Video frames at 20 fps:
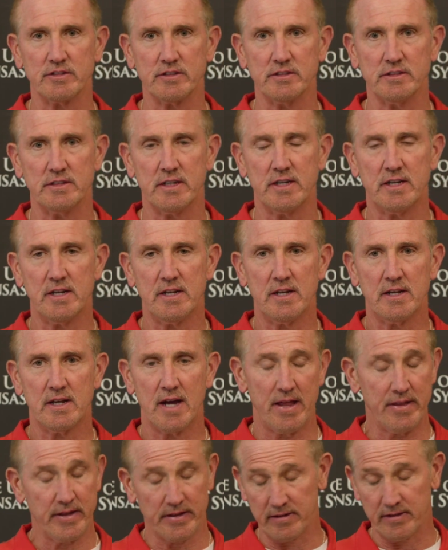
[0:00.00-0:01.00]
And
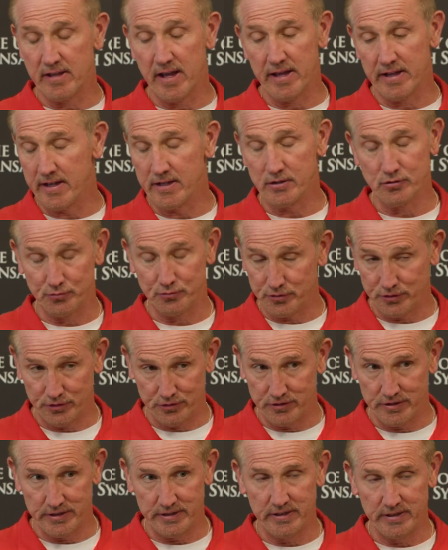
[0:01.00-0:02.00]
I think the tight end's really
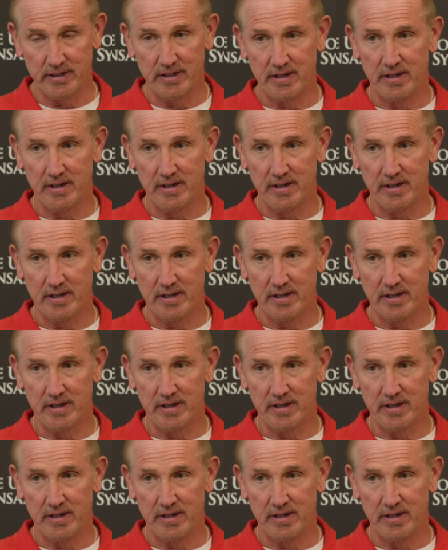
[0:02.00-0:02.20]
good.